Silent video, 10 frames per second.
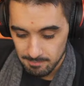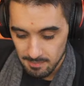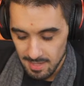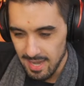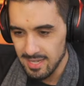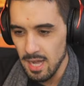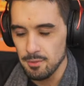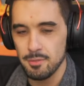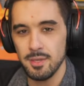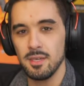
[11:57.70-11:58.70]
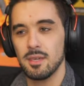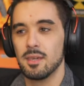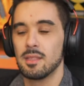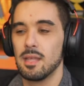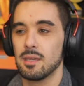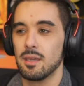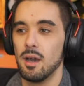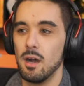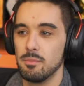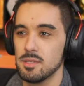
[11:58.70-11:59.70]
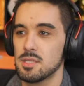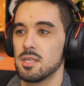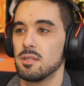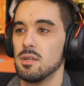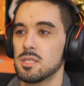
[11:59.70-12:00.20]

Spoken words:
I got to thinking, and like hobbies that also